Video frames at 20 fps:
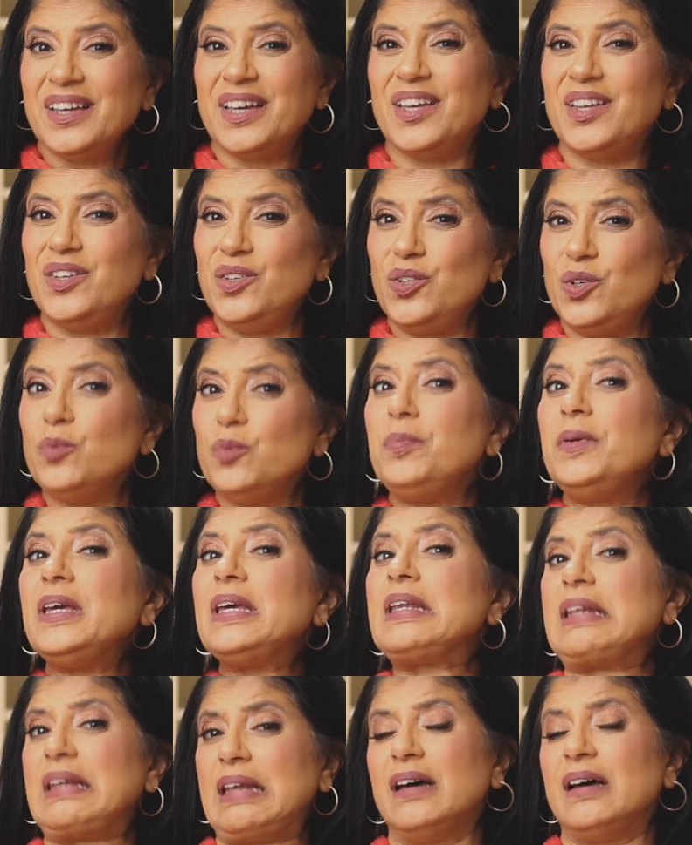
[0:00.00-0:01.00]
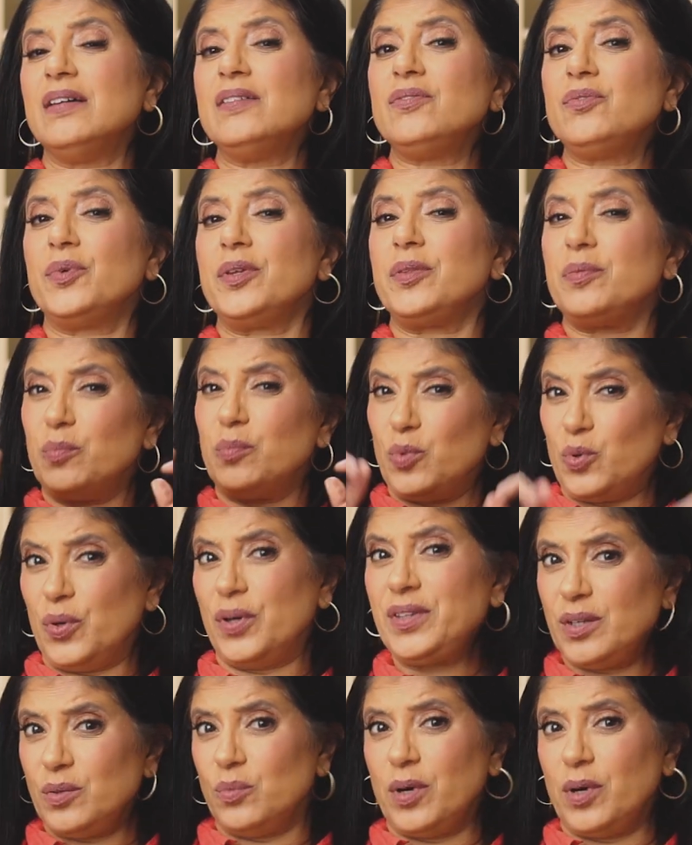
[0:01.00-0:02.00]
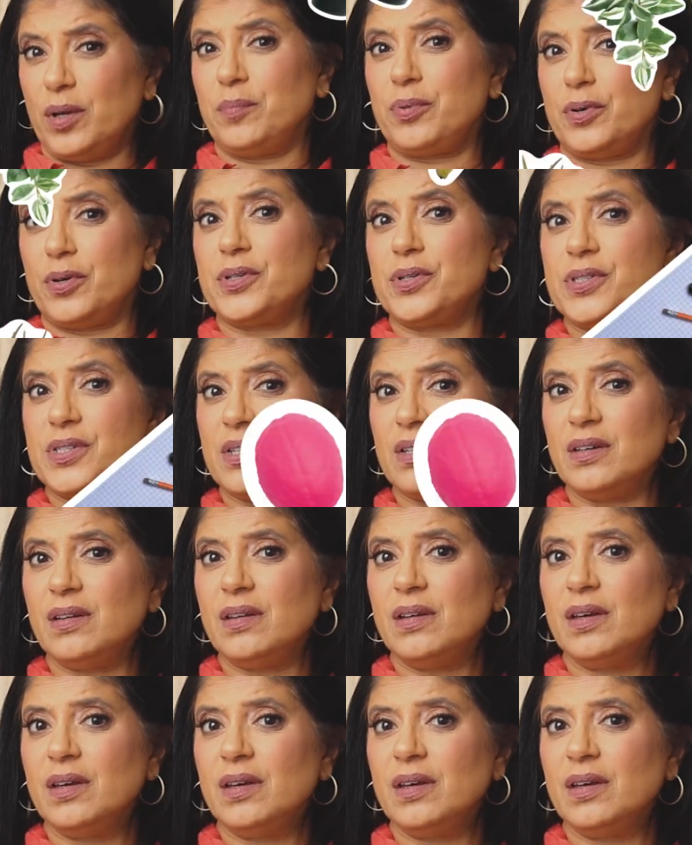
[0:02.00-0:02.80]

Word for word: Can you be in love with more than one person?